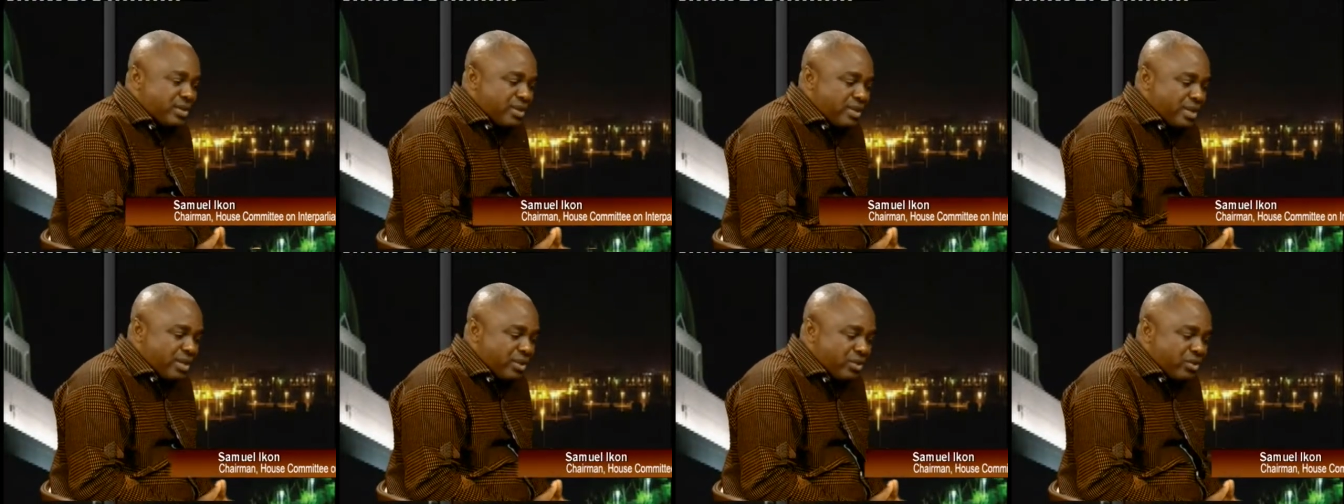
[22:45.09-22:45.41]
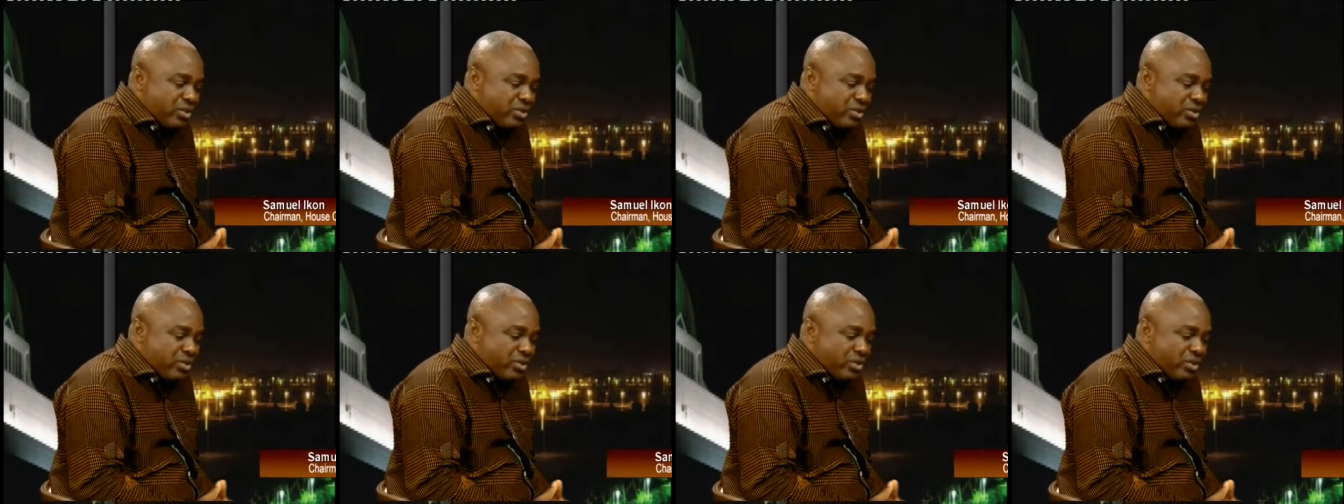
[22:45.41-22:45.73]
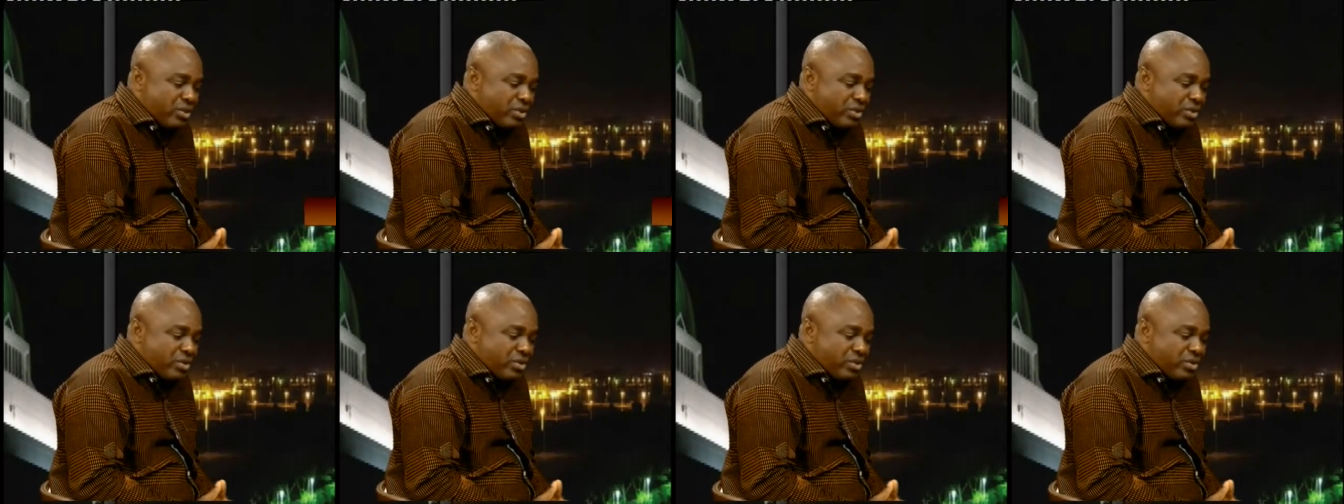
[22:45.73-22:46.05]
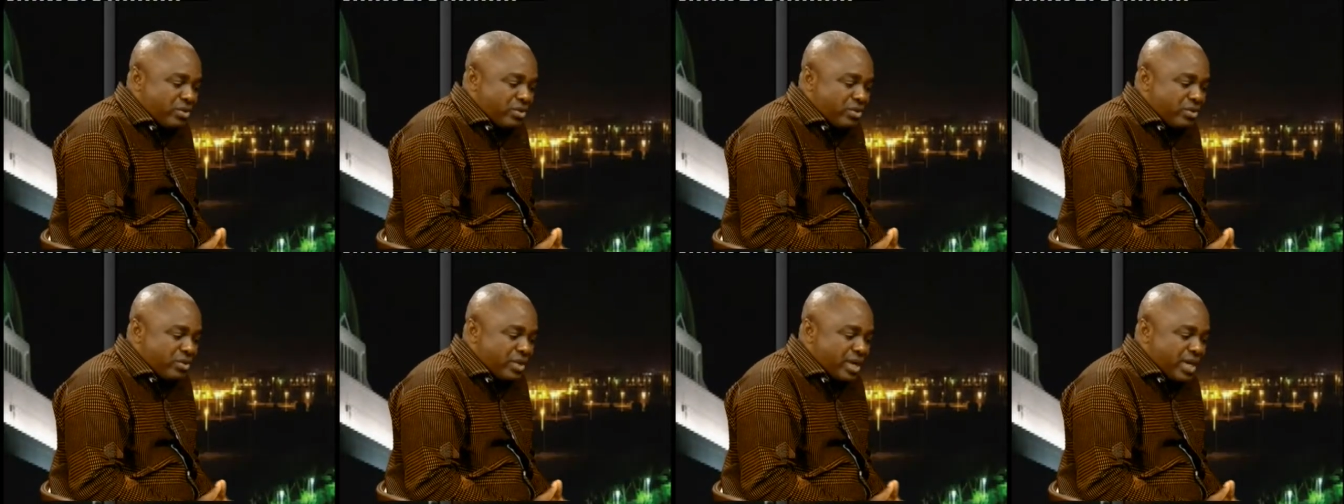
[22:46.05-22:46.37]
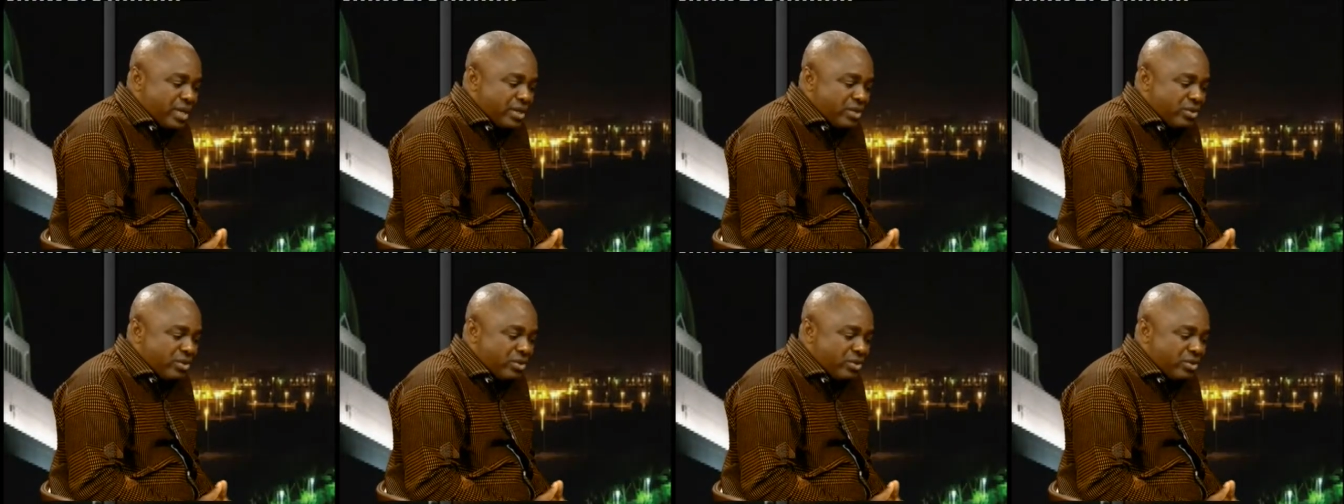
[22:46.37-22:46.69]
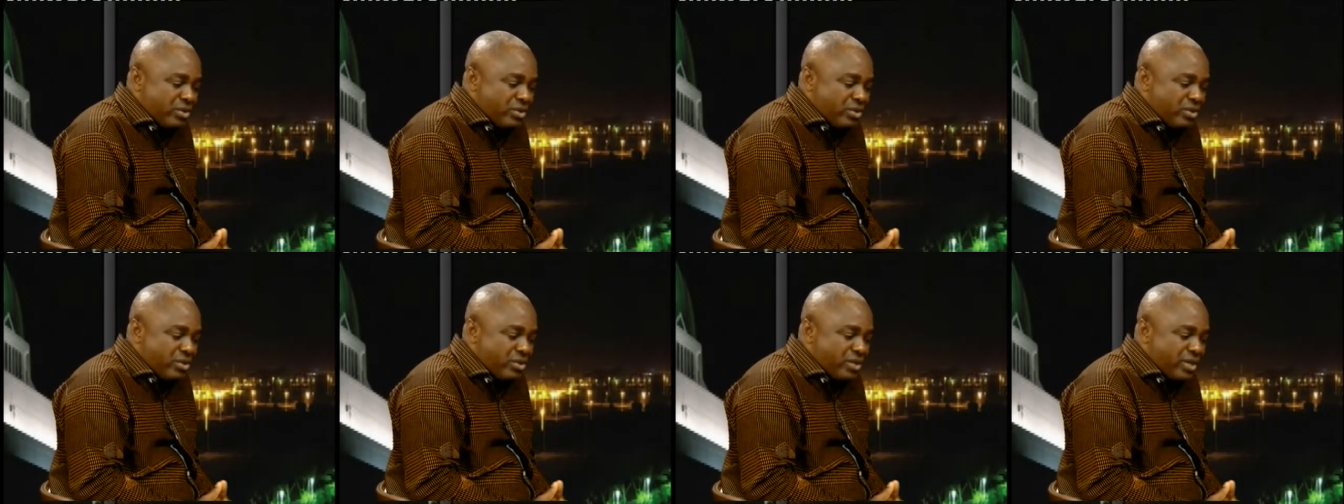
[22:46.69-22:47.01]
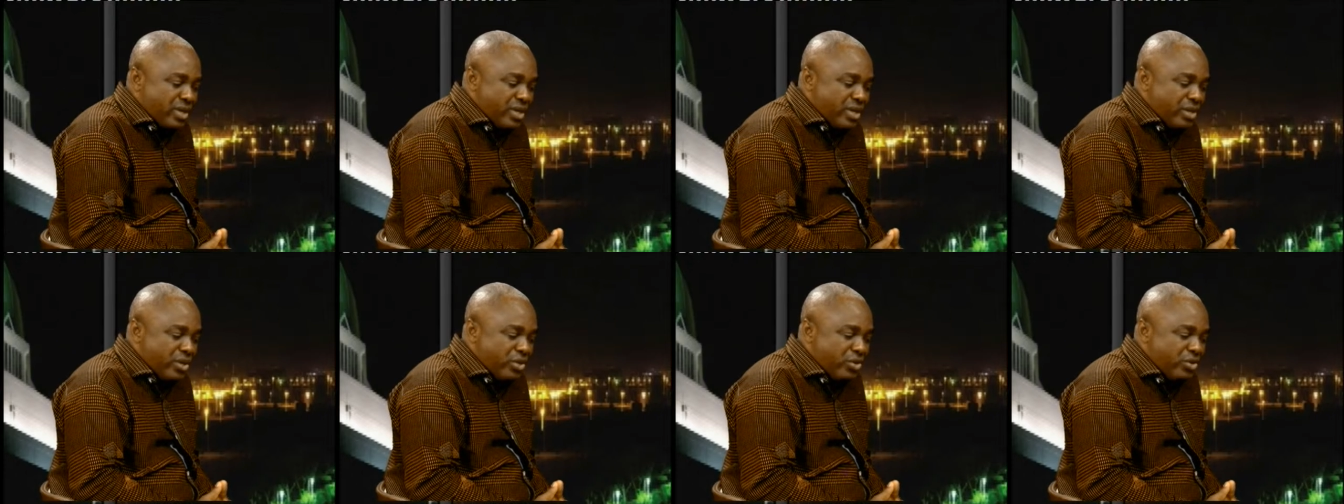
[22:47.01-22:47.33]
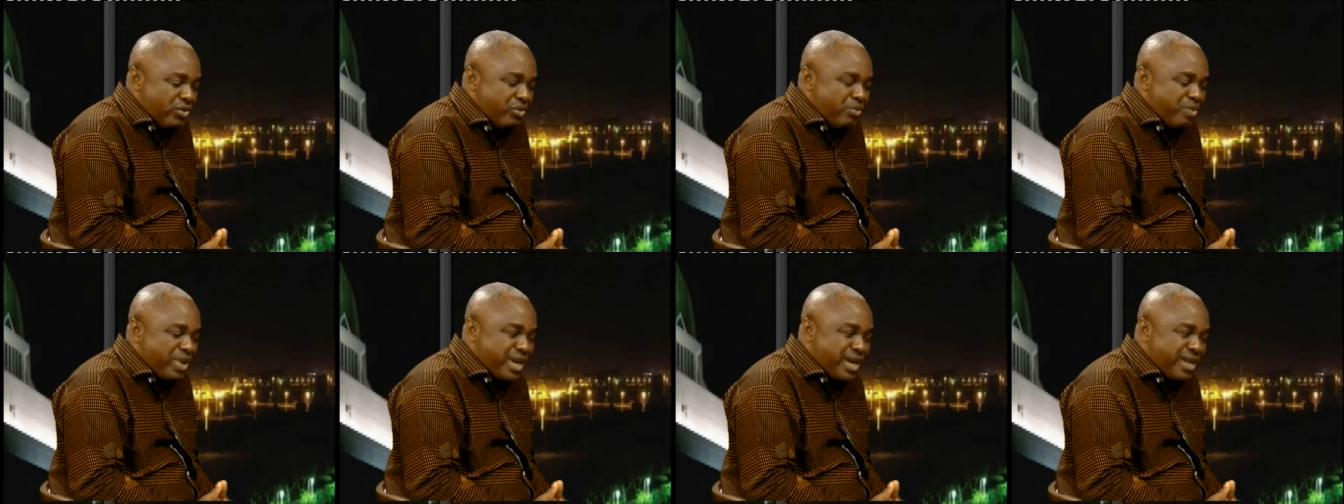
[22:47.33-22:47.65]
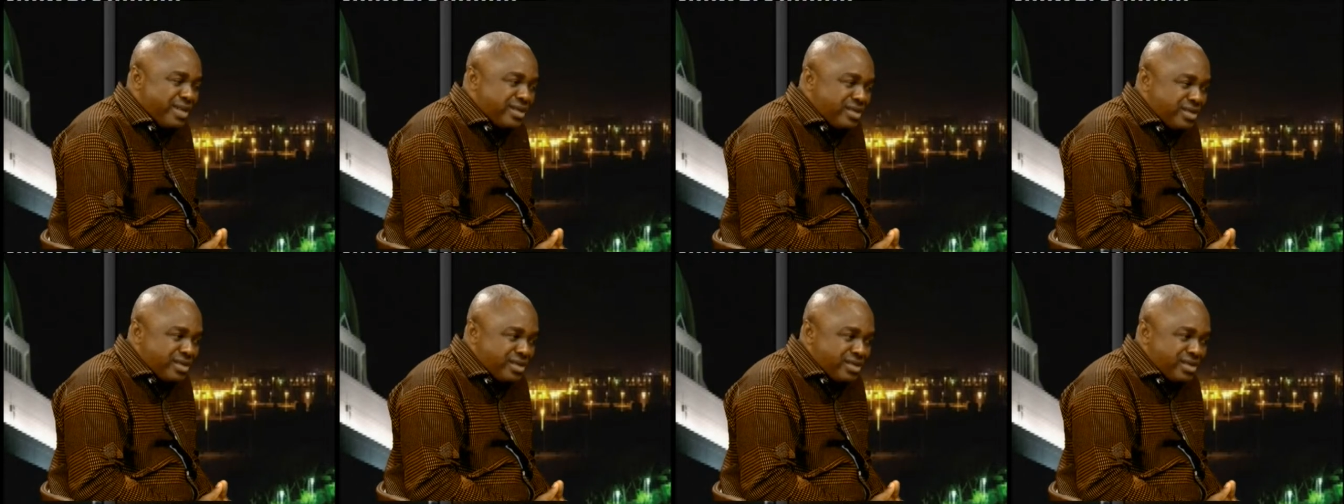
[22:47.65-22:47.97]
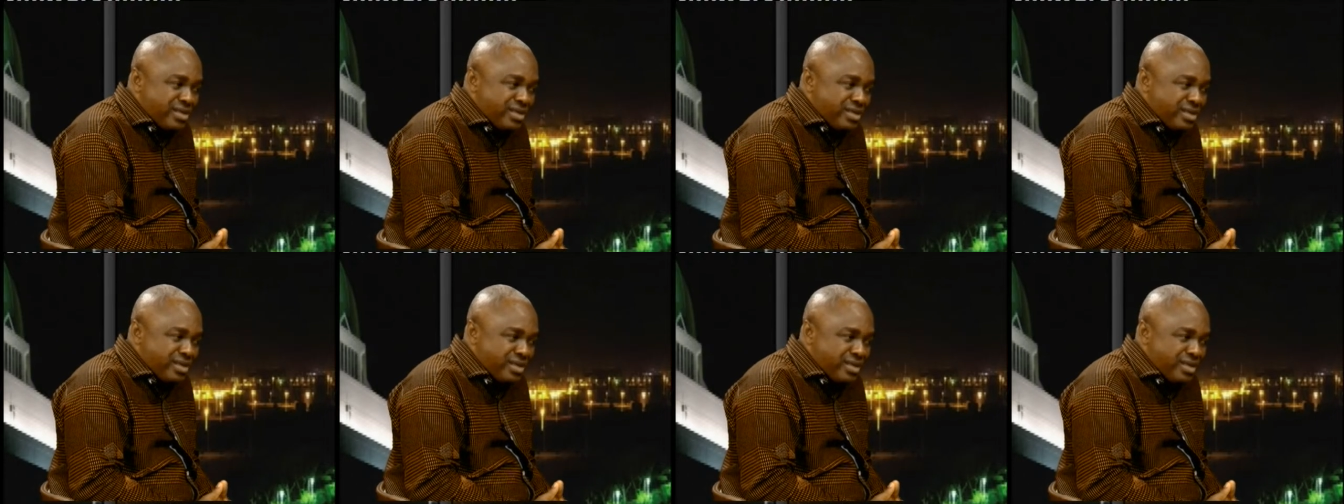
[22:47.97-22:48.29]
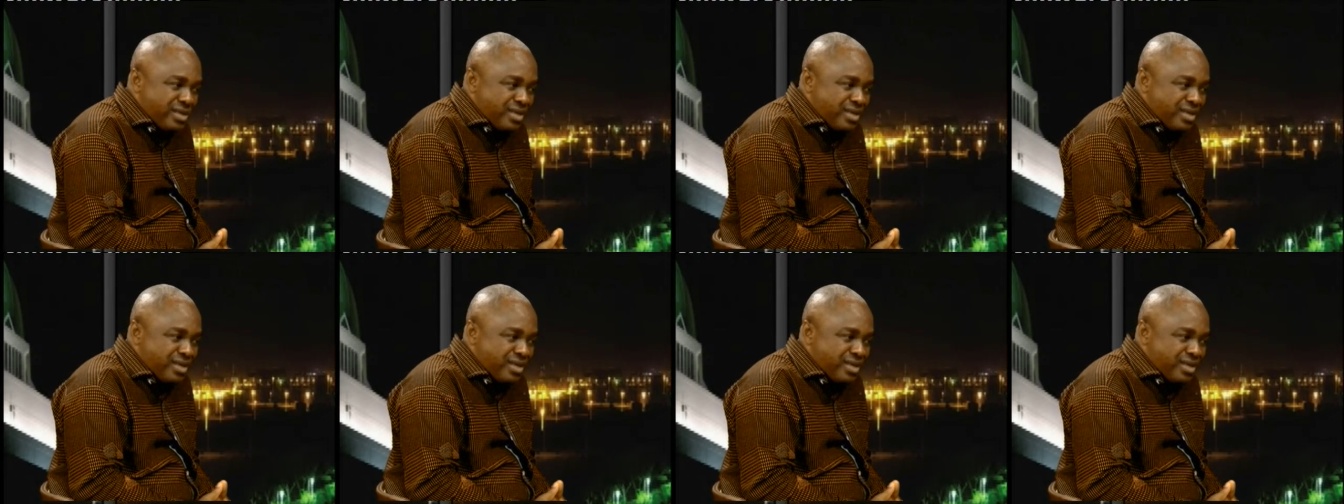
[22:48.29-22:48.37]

also trying to look at the issue of penalties.